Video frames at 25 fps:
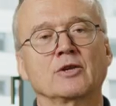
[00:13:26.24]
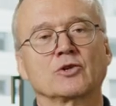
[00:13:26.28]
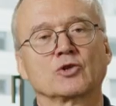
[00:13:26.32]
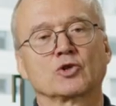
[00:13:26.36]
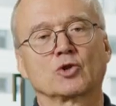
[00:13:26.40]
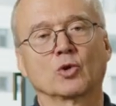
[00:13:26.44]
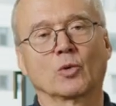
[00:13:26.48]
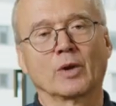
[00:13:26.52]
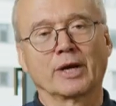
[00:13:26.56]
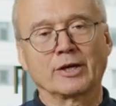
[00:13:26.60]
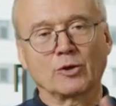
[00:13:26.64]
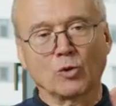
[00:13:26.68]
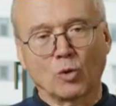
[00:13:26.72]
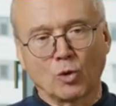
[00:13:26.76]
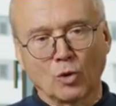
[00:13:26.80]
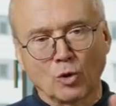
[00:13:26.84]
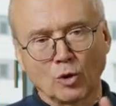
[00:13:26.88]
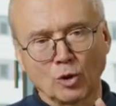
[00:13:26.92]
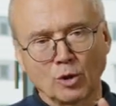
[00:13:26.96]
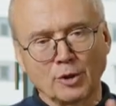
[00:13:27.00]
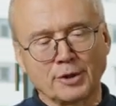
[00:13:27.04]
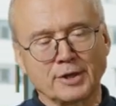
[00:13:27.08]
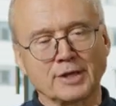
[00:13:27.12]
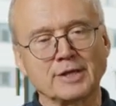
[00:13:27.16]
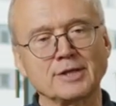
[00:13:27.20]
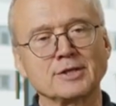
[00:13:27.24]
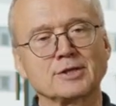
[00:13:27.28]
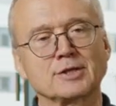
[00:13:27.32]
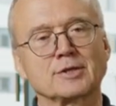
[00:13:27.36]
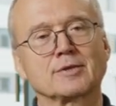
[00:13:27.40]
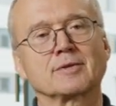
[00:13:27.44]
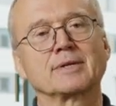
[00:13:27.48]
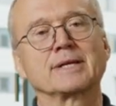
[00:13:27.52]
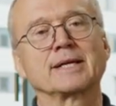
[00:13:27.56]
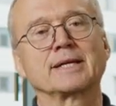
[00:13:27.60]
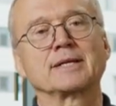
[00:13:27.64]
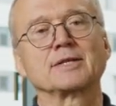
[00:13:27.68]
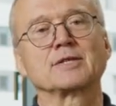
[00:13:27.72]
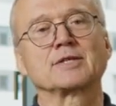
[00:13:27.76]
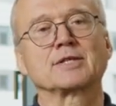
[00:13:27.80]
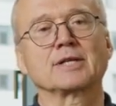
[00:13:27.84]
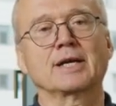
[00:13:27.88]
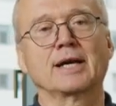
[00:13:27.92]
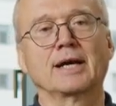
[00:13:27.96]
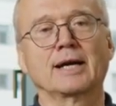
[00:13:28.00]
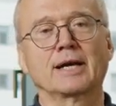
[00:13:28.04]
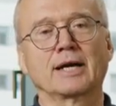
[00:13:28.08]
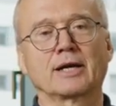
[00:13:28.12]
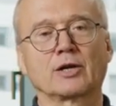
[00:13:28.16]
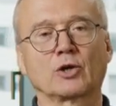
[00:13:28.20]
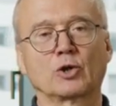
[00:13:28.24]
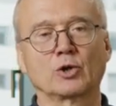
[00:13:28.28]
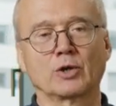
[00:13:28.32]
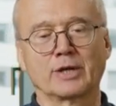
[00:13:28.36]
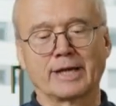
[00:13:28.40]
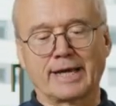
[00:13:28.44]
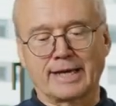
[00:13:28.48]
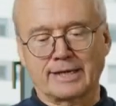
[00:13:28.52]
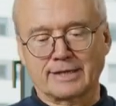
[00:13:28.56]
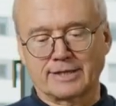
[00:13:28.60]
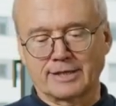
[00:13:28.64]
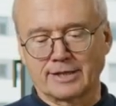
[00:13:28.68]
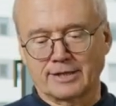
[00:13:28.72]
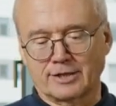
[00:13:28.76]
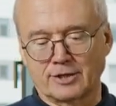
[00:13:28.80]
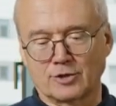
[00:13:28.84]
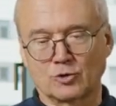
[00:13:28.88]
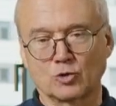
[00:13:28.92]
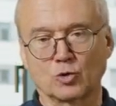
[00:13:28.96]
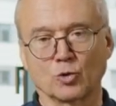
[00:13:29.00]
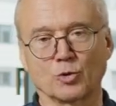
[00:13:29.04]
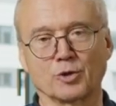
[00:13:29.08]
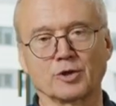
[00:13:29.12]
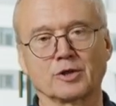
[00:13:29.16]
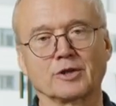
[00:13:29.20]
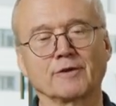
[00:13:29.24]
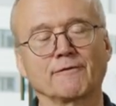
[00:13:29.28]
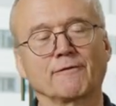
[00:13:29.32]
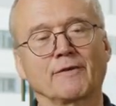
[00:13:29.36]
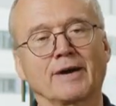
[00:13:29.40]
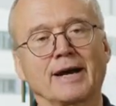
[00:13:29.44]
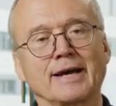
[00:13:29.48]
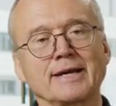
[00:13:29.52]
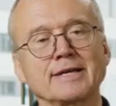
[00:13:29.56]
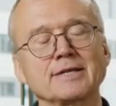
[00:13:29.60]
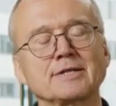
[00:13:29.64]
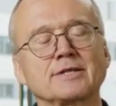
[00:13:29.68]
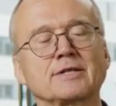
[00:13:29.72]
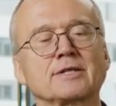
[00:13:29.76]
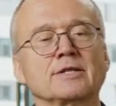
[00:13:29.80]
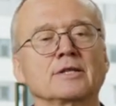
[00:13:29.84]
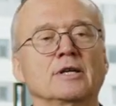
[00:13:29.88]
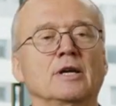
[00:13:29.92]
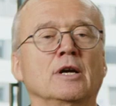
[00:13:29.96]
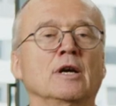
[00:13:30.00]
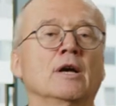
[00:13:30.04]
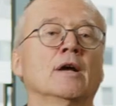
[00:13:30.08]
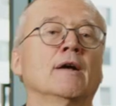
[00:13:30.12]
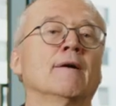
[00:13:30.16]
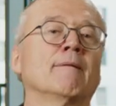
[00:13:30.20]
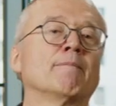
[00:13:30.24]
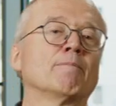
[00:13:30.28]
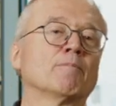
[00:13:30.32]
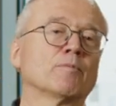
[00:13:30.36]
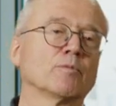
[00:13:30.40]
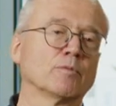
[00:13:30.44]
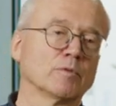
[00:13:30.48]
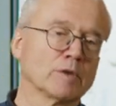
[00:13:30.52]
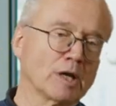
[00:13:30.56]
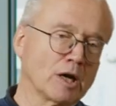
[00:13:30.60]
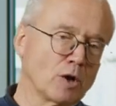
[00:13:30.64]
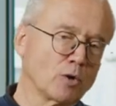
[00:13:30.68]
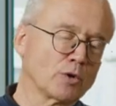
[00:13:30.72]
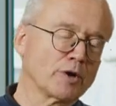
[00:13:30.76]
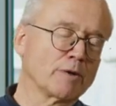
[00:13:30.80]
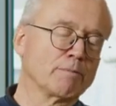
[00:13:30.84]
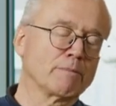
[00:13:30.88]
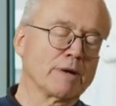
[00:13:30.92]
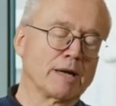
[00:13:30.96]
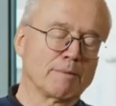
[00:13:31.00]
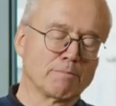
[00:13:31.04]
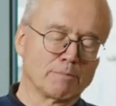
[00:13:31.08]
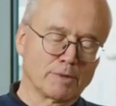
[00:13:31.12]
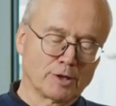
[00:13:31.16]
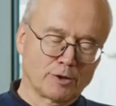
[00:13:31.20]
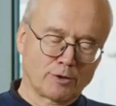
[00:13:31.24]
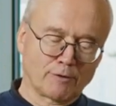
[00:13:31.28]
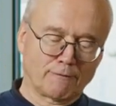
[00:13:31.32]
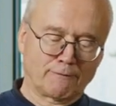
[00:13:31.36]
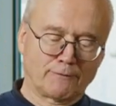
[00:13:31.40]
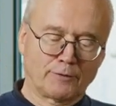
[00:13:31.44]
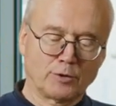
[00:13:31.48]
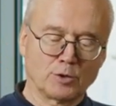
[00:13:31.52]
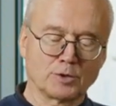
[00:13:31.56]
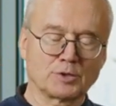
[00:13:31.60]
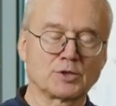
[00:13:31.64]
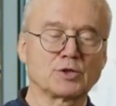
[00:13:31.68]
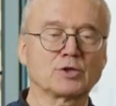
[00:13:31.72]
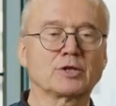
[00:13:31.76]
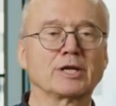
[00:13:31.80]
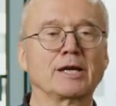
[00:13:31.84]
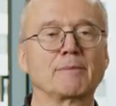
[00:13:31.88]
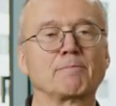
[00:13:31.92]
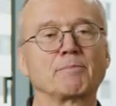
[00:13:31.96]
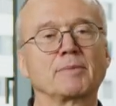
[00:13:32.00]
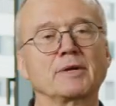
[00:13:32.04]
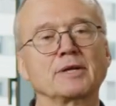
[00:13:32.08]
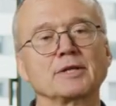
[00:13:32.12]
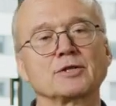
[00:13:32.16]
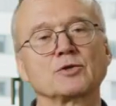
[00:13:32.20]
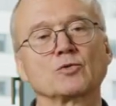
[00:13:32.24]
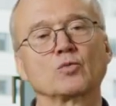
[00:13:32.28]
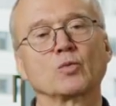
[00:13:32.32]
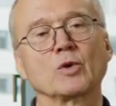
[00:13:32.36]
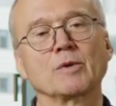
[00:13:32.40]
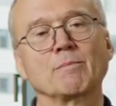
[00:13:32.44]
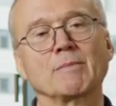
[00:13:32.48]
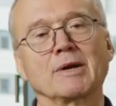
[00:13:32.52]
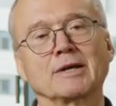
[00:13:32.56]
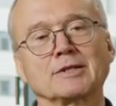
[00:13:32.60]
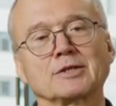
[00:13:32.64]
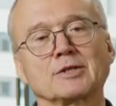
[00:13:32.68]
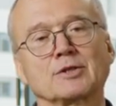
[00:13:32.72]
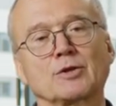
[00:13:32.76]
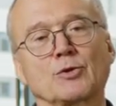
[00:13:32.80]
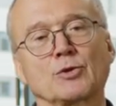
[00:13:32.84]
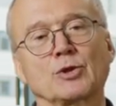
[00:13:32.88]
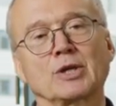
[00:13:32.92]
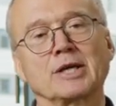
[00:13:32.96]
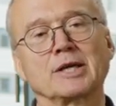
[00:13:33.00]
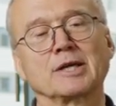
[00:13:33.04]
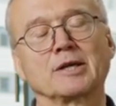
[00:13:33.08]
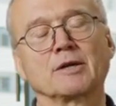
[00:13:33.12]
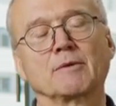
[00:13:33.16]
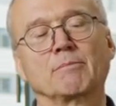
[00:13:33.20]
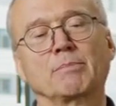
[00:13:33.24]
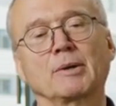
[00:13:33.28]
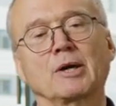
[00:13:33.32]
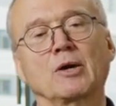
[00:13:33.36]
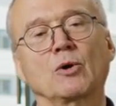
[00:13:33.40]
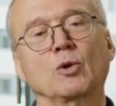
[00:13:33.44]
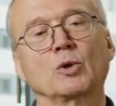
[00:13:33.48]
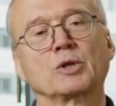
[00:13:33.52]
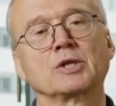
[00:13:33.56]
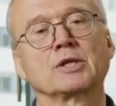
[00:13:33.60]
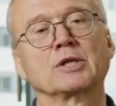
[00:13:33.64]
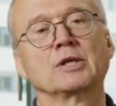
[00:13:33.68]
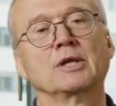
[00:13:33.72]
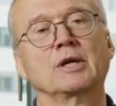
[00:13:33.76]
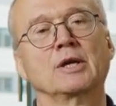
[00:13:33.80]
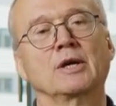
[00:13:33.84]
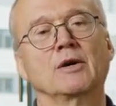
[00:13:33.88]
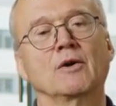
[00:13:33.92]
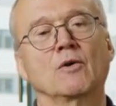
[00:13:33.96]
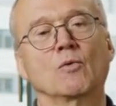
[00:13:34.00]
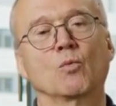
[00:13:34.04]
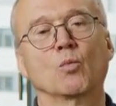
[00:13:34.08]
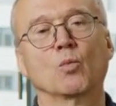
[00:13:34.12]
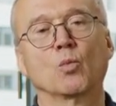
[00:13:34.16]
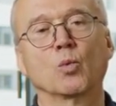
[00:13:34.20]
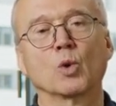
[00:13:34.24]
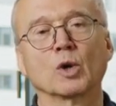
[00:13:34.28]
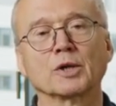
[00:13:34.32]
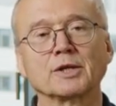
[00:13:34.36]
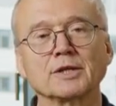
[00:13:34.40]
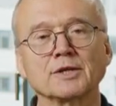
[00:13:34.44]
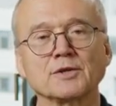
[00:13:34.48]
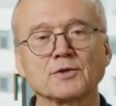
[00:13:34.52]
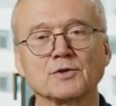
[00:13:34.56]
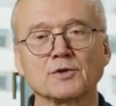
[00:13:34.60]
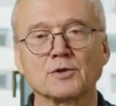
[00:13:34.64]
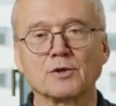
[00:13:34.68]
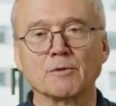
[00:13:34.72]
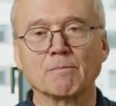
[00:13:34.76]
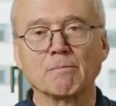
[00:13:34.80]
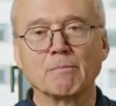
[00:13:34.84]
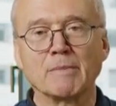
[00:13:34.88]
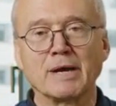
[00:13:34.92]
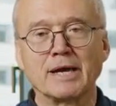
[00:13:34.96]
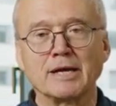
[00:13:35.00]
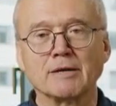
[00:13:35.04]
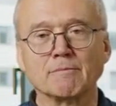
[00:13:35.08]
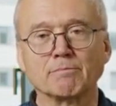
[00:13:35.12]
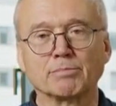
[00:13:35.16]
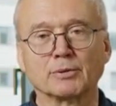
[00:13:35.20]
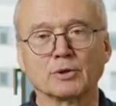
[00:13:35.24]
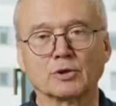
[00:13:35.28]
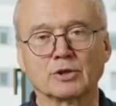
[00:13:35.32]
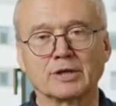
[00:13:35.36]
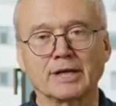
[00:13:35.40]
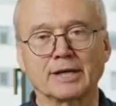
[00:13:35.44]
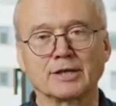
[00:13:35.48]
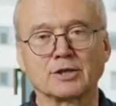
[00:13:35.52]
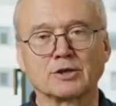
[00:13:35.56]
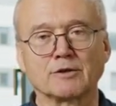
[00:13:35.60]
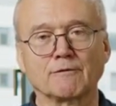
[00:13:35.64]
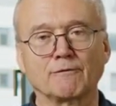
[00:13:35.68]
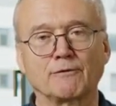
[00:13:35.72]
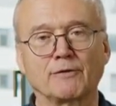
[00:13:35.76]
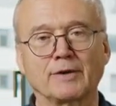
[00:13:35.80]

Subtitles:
So, and all these things are connected to the device. Now remember, the first step is we must think about what is the main protection